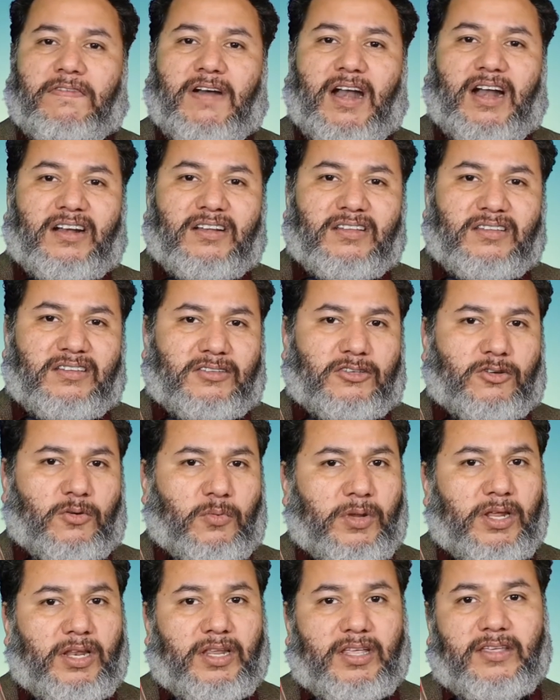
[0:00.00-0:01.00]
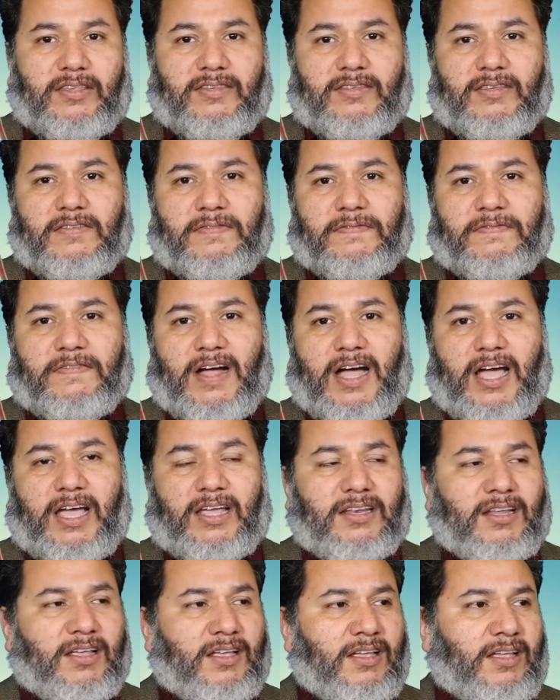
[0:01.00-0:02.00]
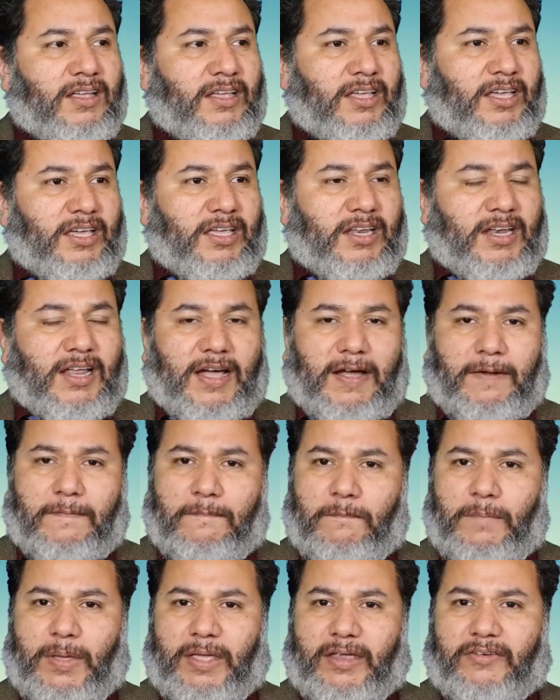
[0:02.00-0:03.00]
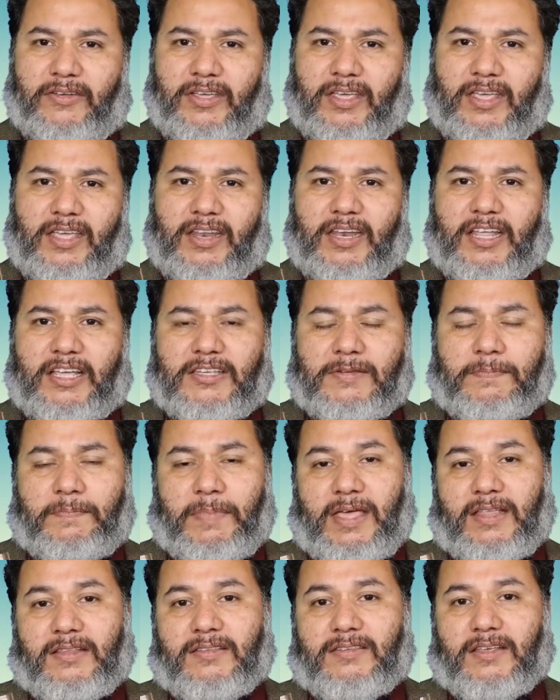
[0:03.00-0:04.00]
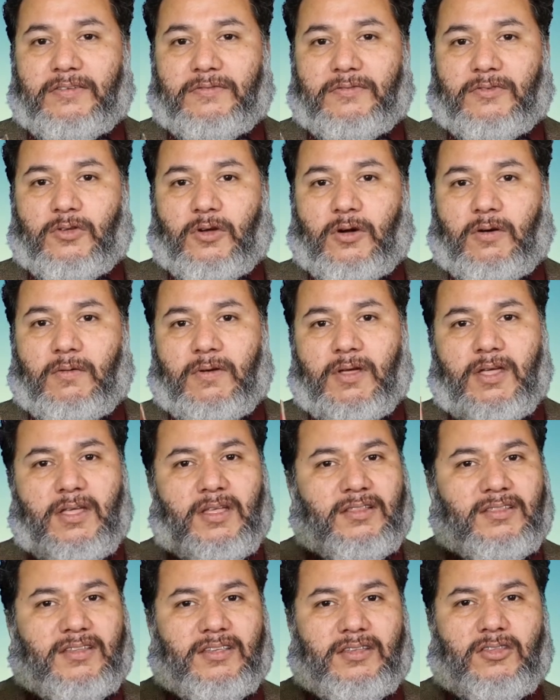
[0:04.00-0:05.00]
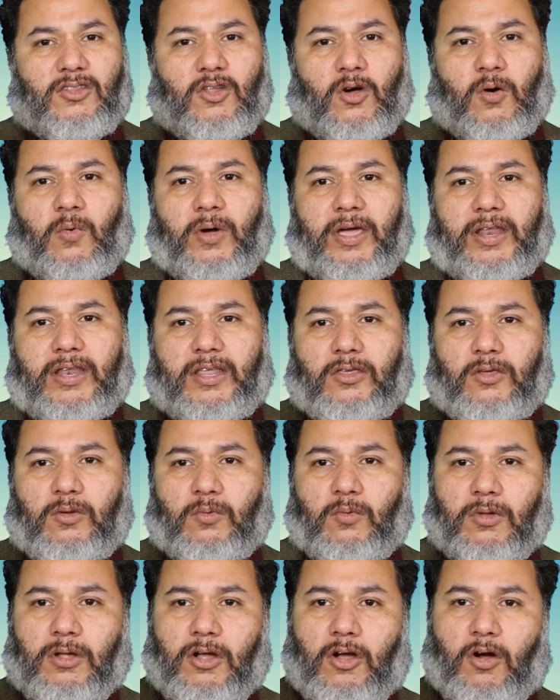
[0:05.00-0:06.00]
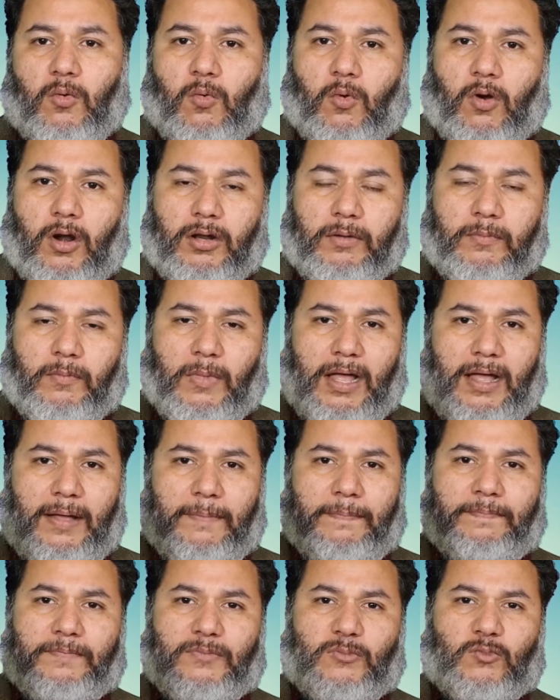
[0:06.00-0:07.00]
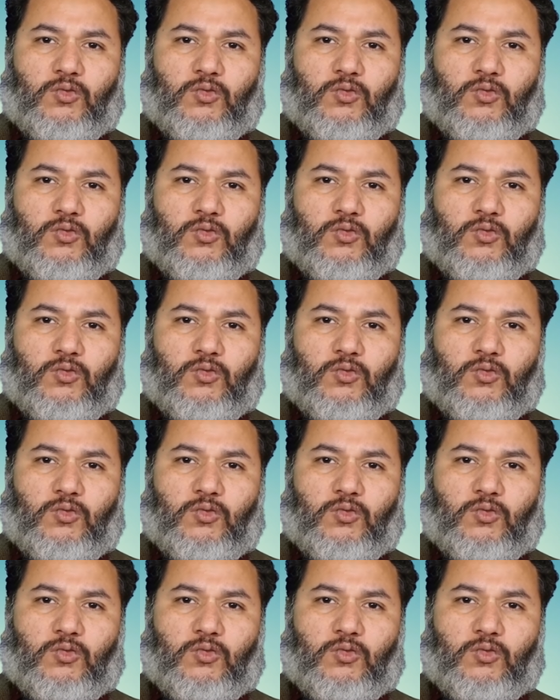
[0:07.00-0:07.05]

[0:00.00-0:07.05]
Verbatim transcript: The fragrance is really easy to find and uh, very inexpensive, so there's no way that you will go wrong uh,